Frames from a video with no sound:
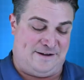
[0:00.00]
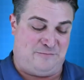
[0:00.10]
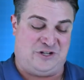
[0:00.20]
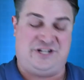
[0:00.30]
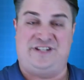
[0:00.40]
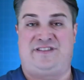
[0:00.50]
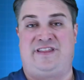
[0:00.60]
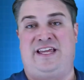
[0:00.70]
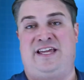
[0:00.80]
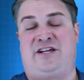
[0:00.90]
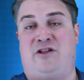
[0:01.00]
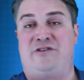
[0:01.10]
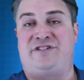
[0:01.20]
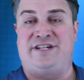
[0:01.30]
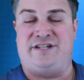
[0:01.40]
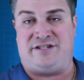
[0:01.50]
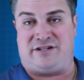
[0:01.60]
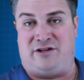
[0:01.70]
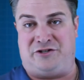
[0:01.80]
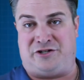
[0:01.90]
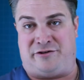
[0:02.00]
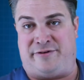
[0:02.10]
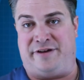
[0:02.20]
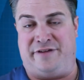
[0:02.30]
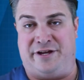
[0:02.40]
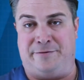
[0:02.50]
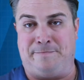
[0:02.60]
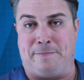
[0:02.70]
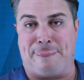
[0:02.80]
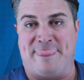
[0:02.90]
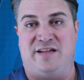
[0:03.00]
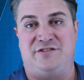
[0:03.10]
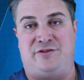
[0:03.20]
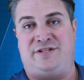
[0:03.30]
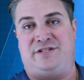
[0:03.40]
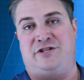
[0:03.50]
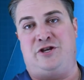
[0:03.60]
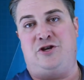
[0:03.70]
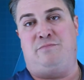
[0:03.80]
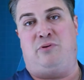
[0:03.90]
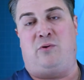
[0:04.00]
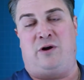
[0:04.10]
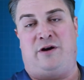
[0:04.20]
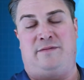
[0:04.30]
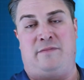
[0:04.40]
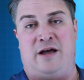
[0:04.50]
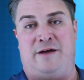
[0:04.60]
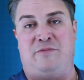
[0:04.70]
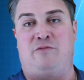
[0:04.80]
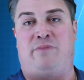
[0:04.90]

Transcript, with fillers: Which is the closing disclosure review. So this is a new part about